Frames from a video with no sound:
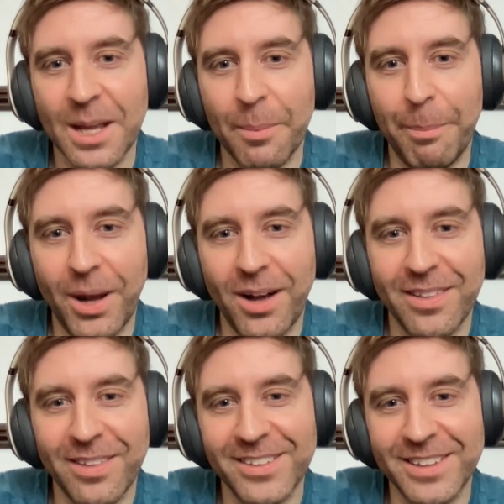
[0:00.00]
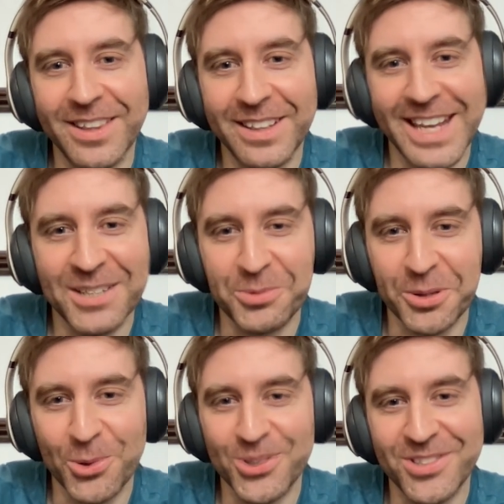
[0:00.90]
But guess what the
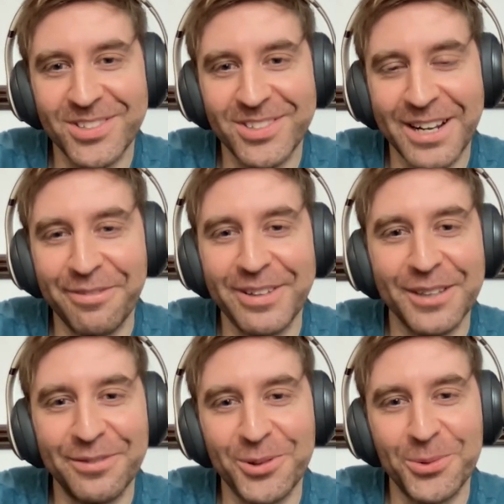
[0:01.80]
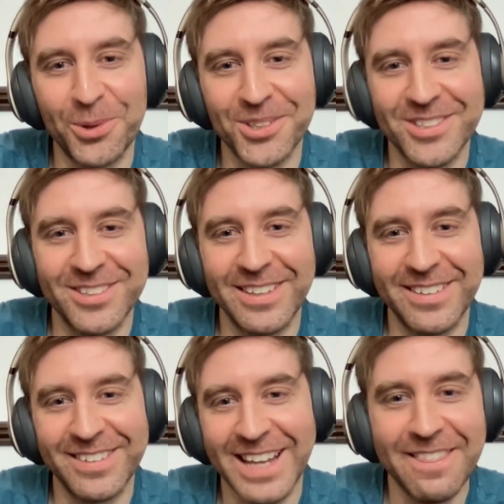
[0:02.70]
most kind of filling food was
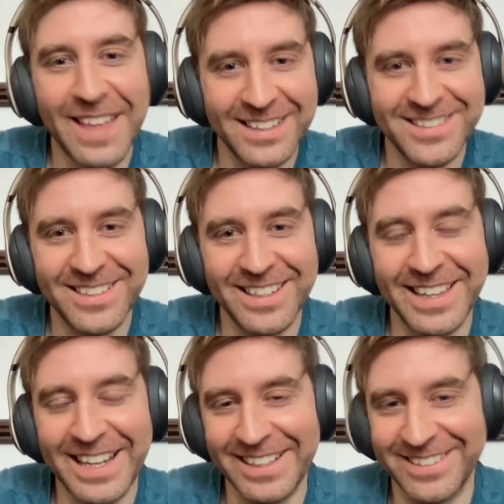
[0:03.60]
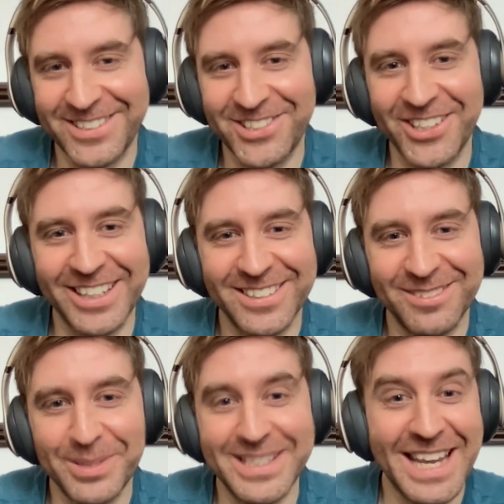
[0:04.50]
in that study?
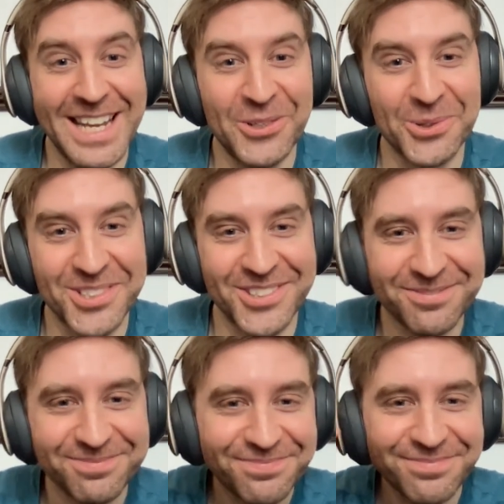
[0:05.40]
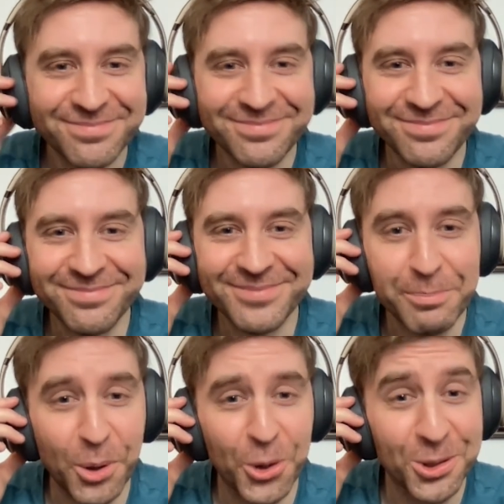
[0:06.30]
Potatoes.
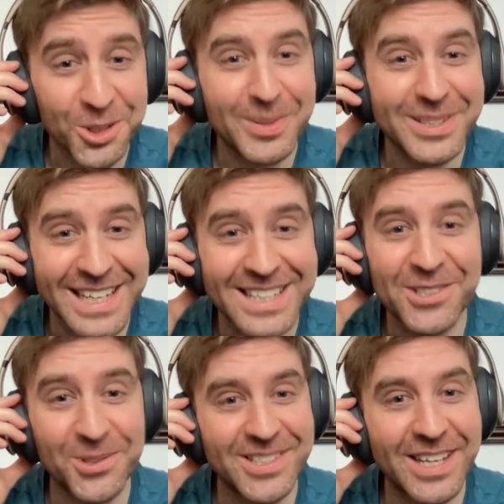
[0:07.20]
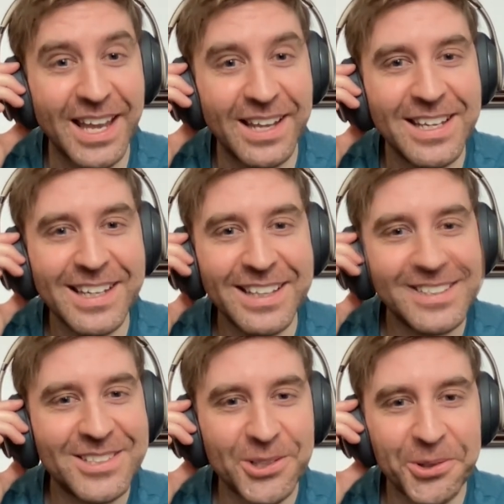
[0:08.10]
Really? Boiled potatoes, yeah.
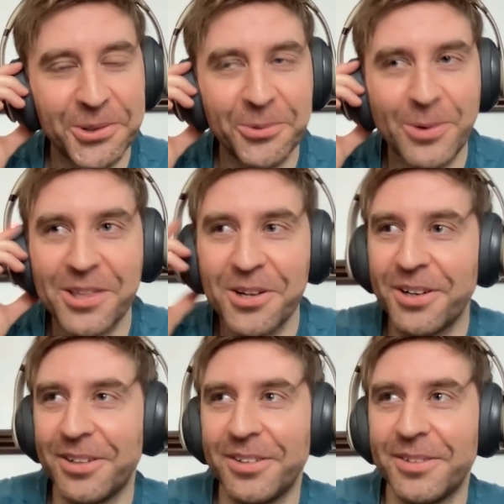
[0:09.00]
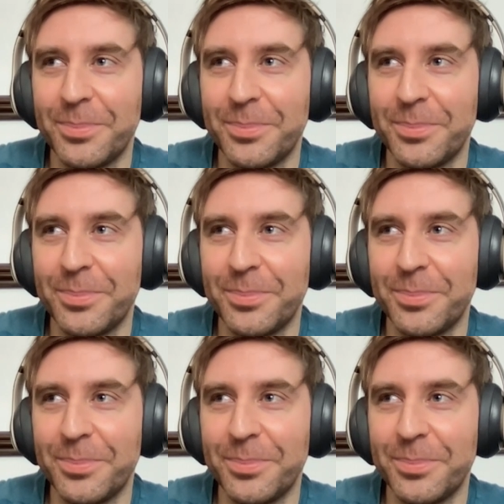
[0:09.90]
So whether